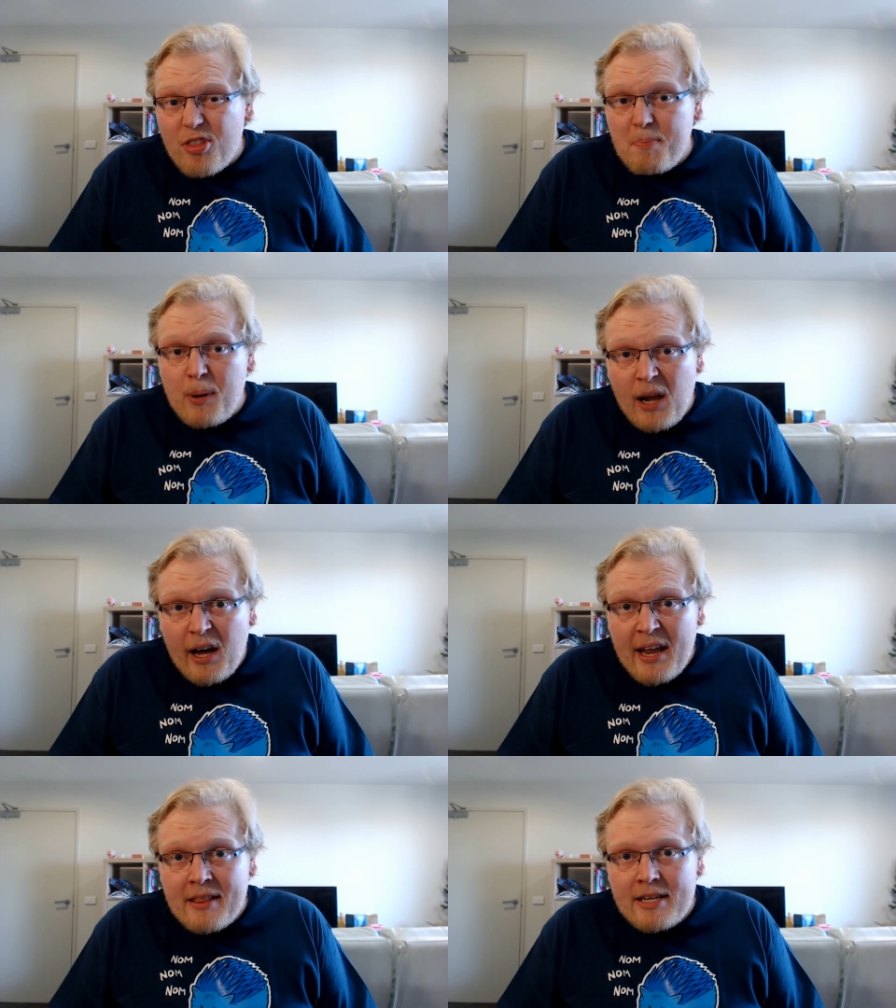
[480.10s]

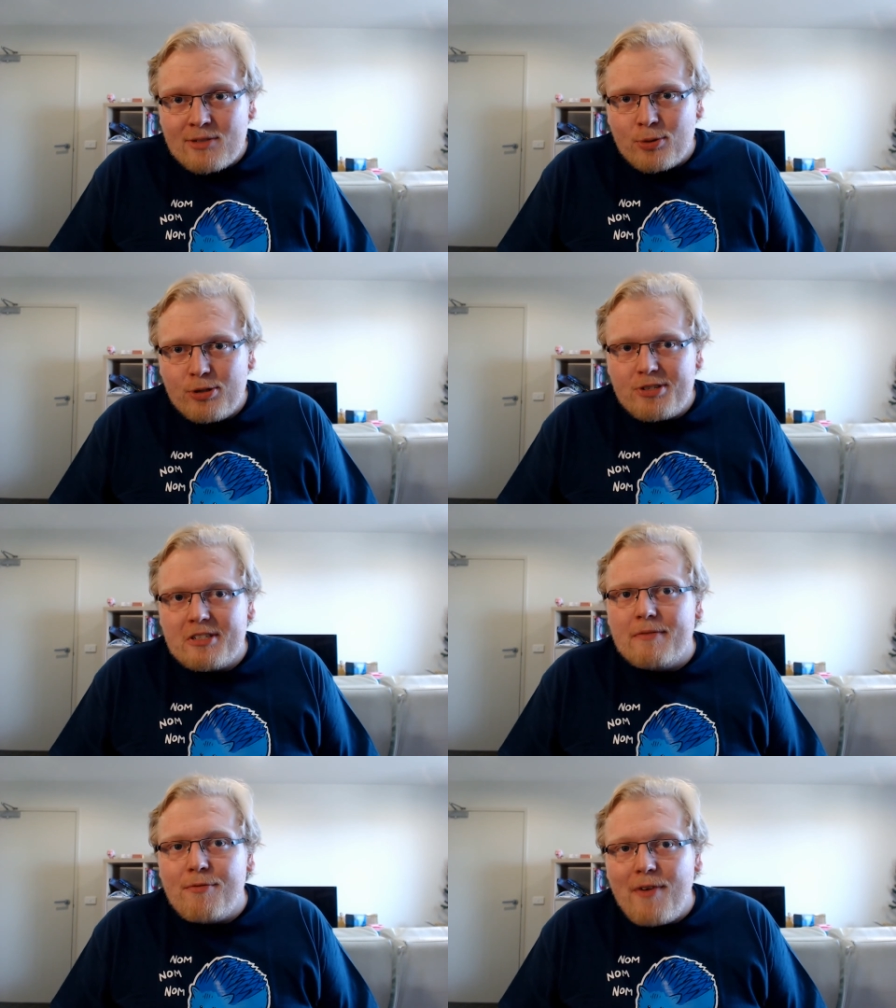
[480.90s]
applying these rules to
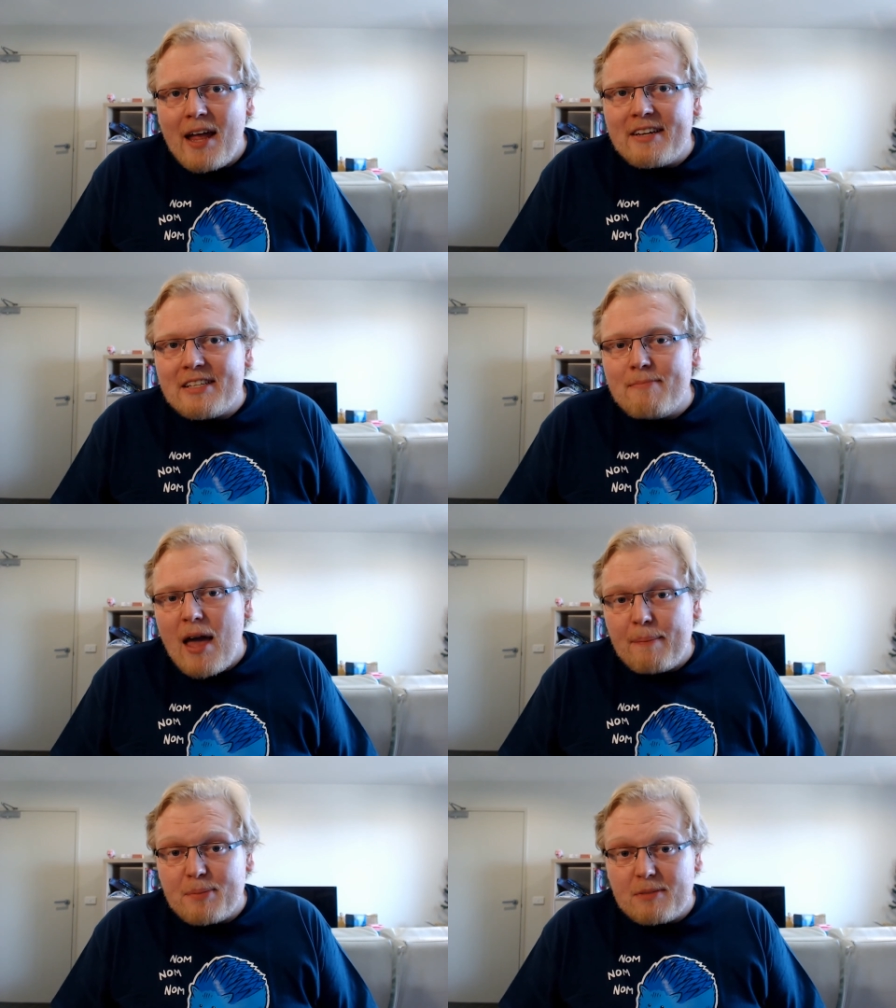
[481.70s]
some fantasy
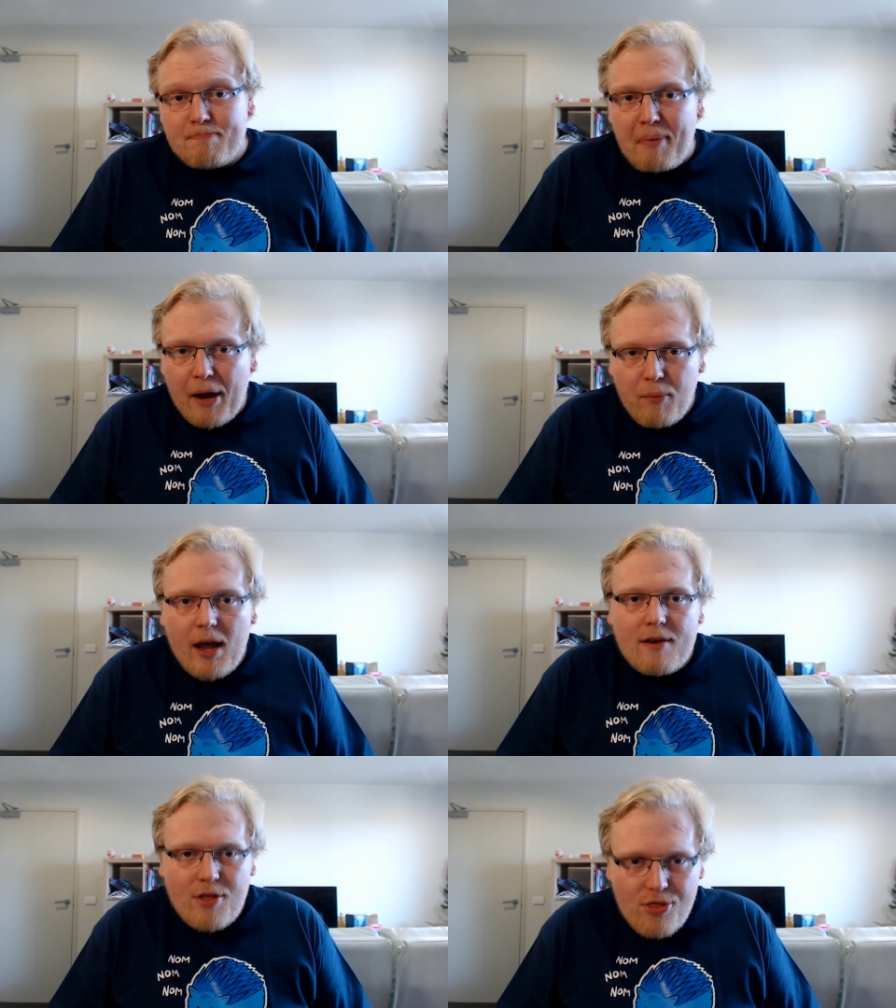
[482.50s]
maps by way
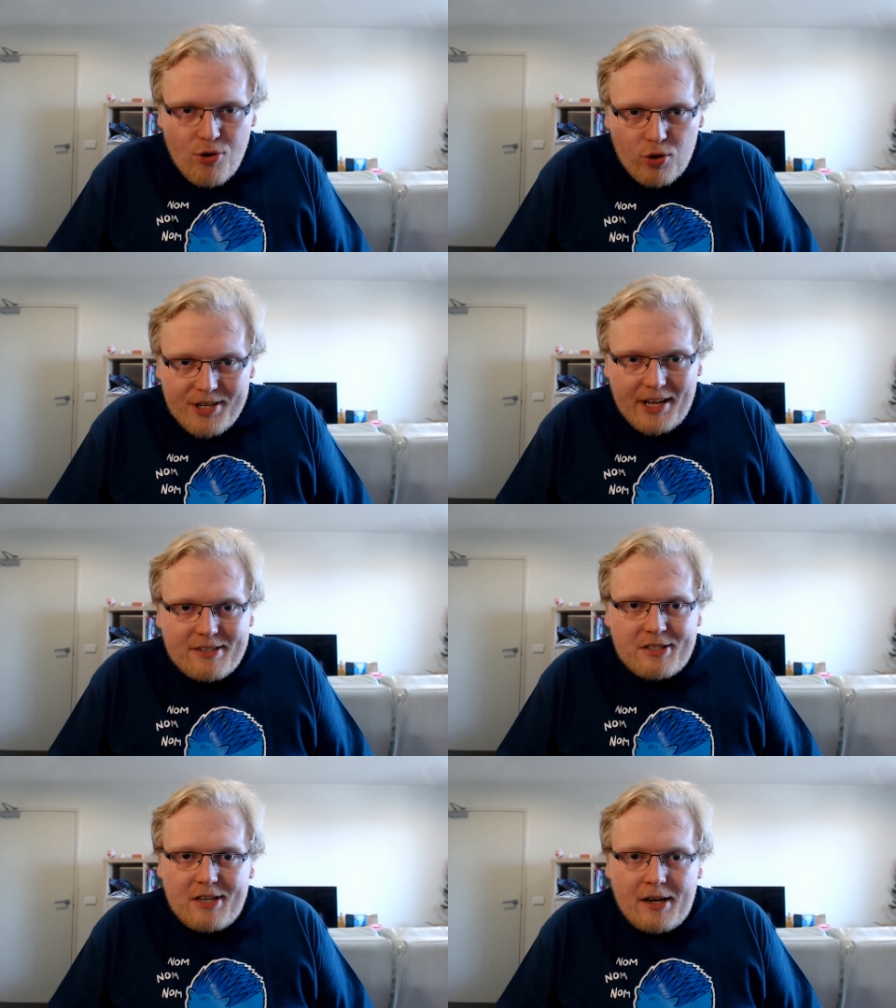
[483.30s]
of a thought
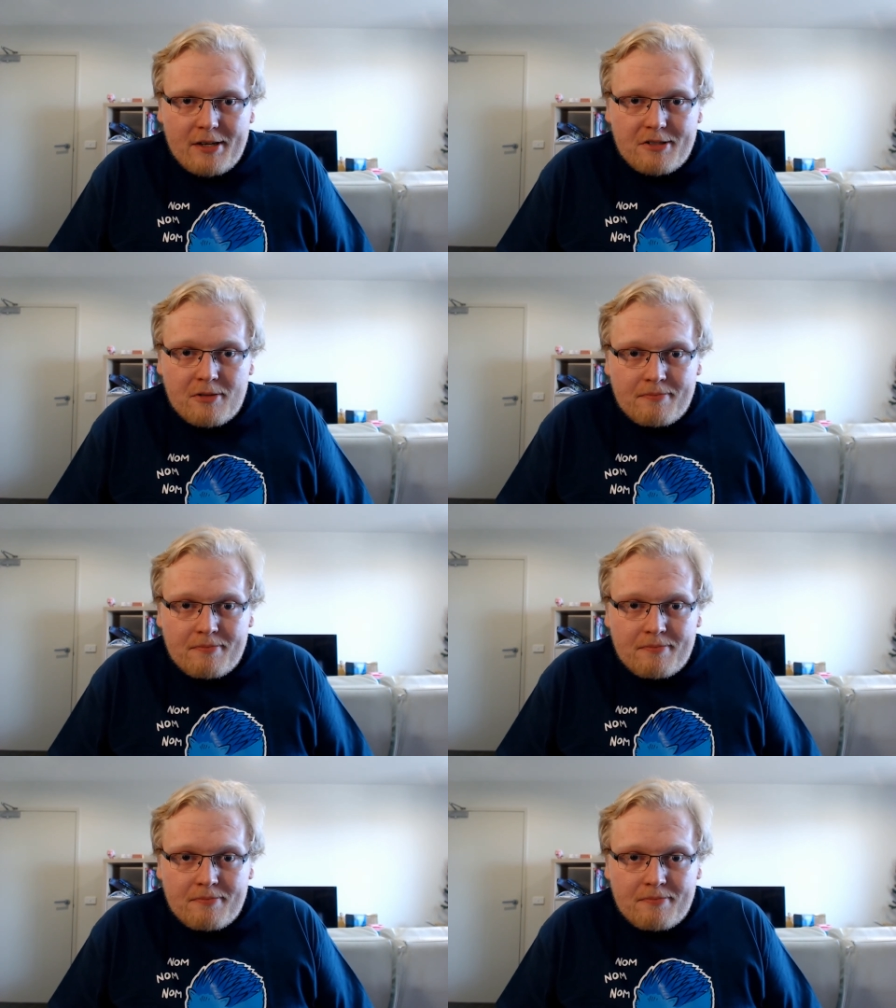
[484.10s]
exercise.